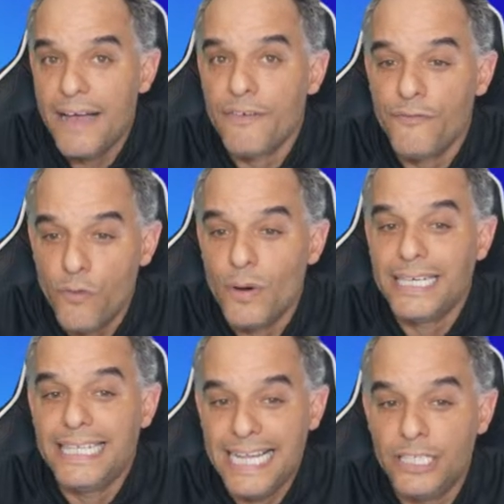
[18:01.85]

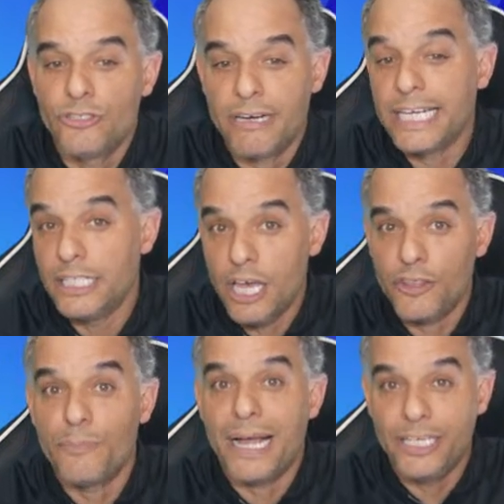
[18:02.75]
avoided injuring another
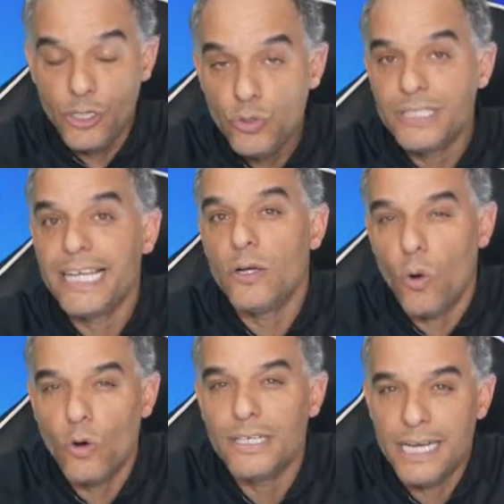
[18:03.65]
by using
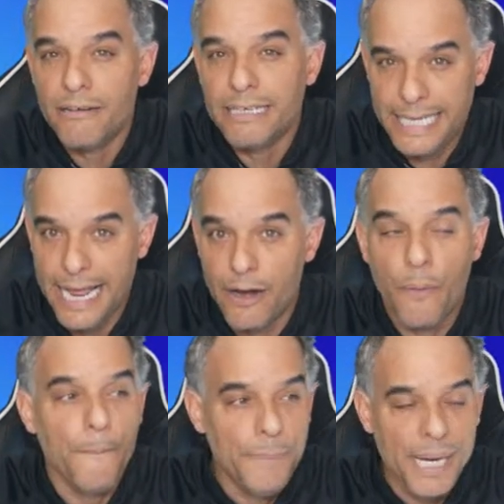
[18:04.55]
ordinary care.
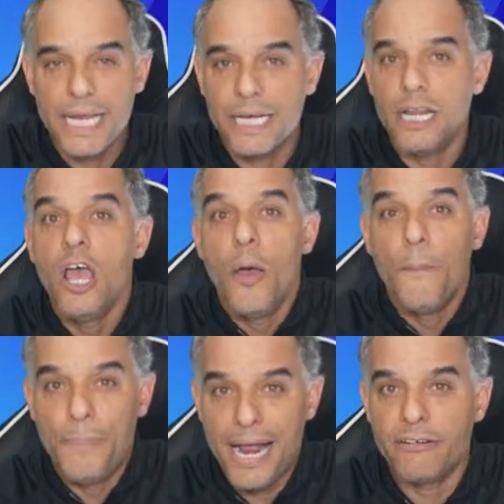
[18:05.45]
Being
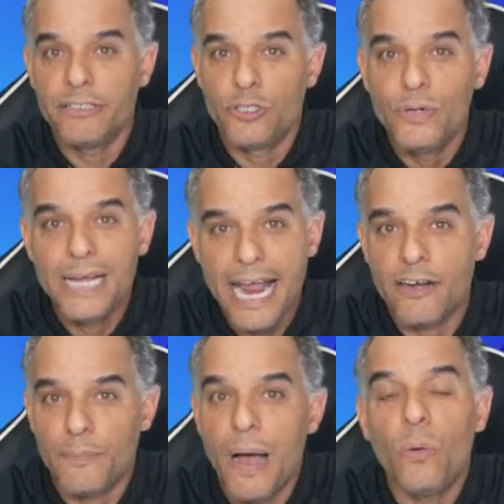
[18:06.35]
parents who cared
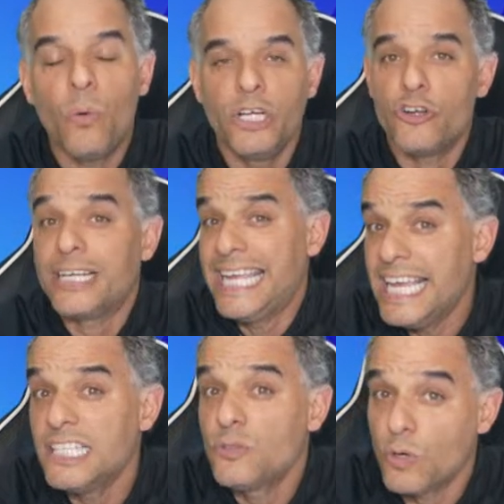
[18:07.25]
about what your
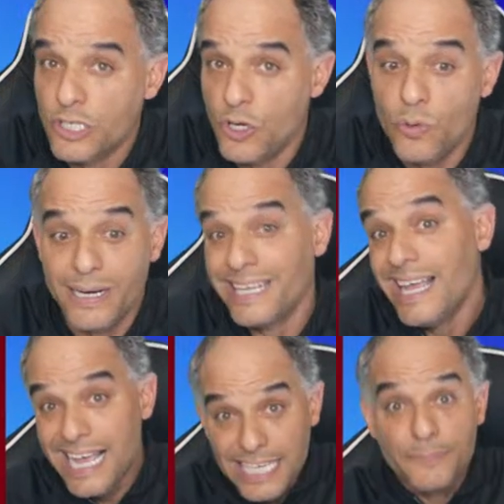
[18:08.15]
kids were doing
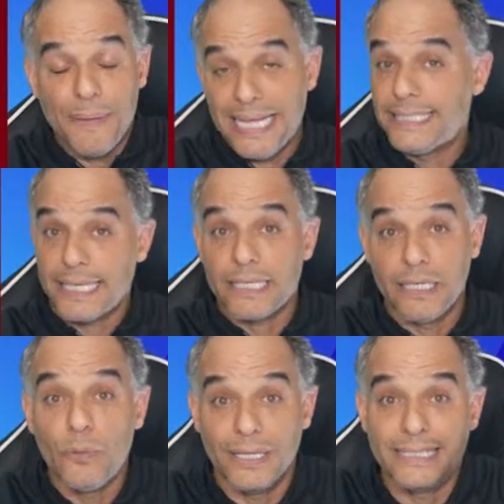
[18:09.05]
is basically
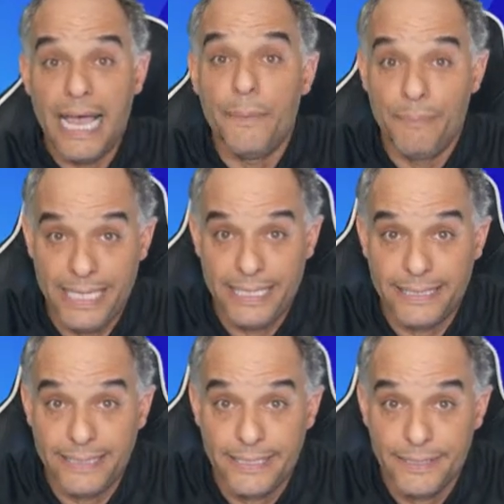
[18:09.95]
what that
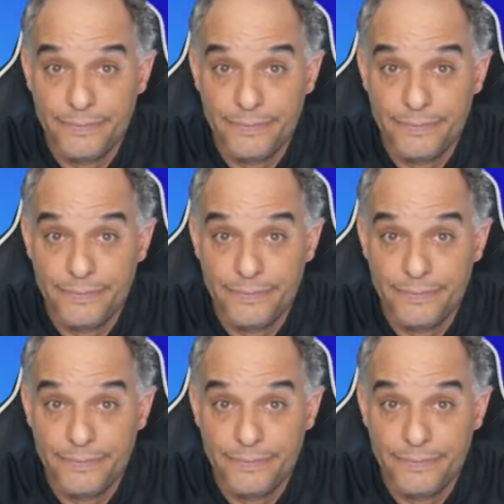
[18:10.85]
means.